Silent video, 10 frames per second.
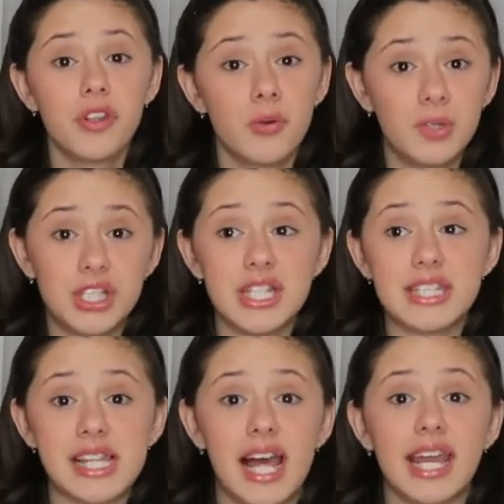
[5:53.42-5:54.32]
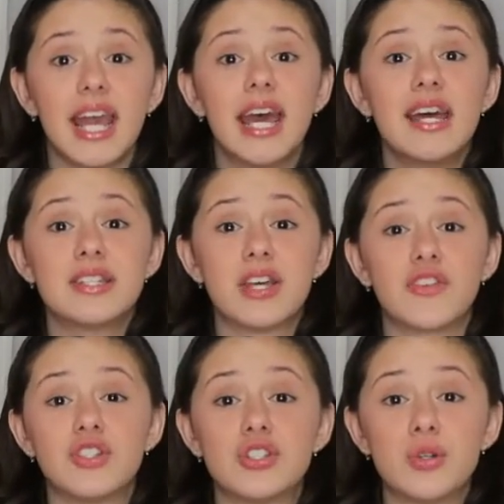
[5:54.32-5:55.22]
which is like, so
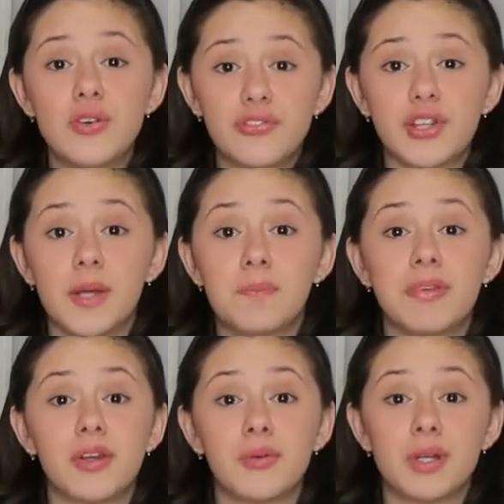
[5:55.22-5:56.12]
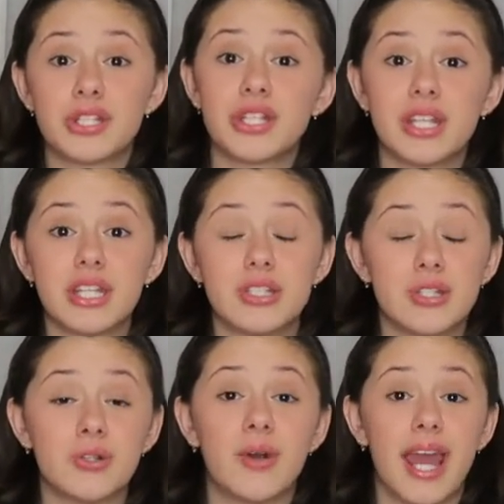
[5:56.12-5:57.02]
if you do a flip, you originally
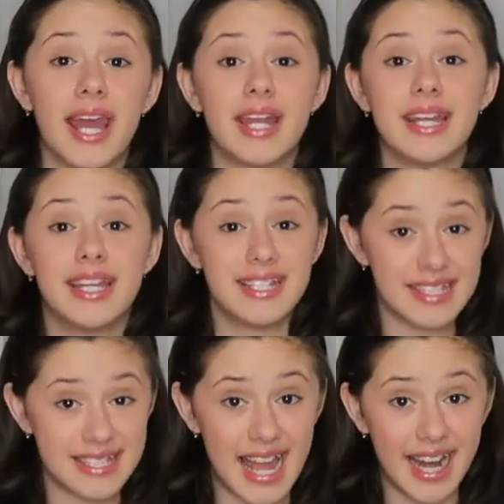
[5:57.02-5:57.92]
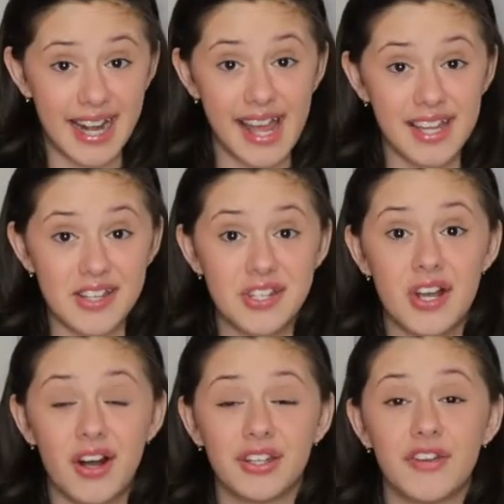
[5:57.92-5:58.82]
do an inside
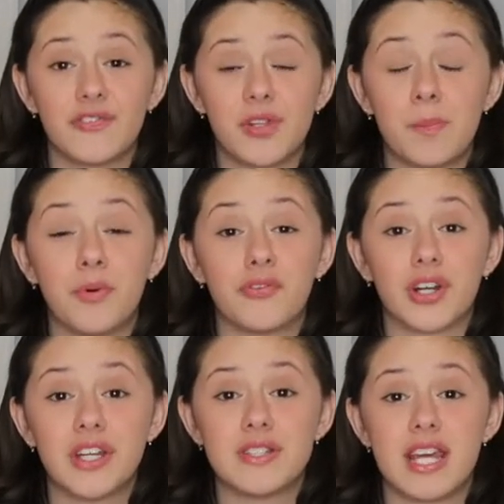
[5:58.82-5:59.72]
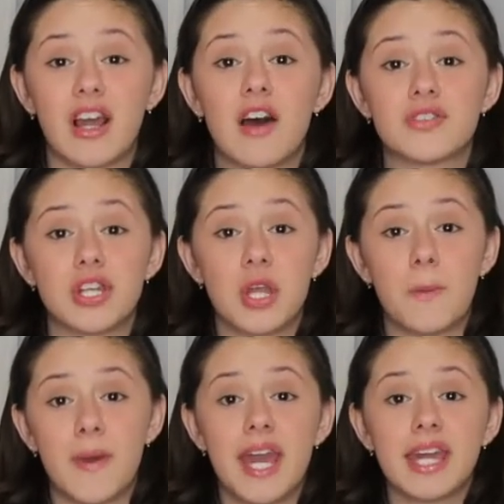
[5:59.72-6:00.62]
edge on your flip before you take off. So
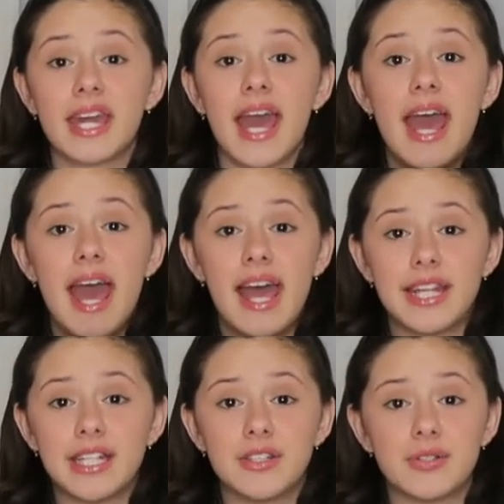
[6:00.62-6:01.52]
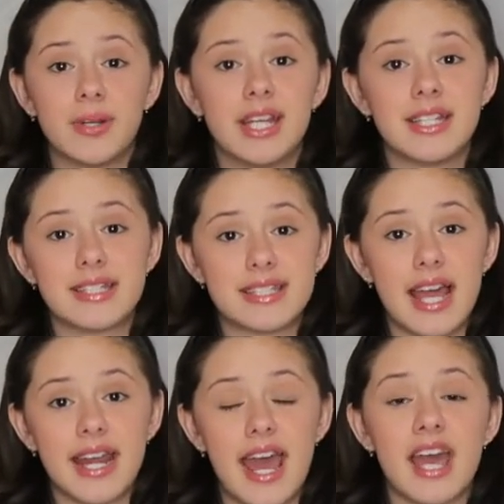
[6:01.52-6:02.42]
you pick and then you do an
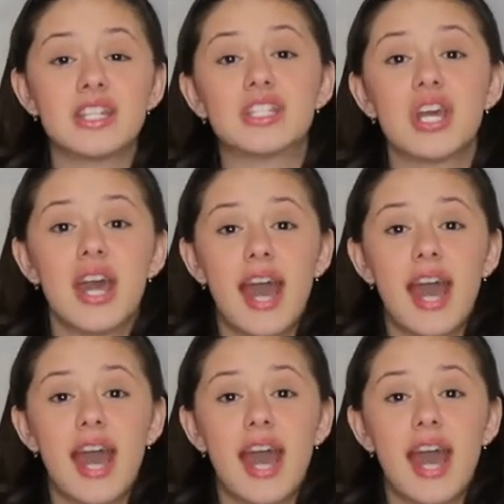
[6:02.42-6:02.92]
inside edge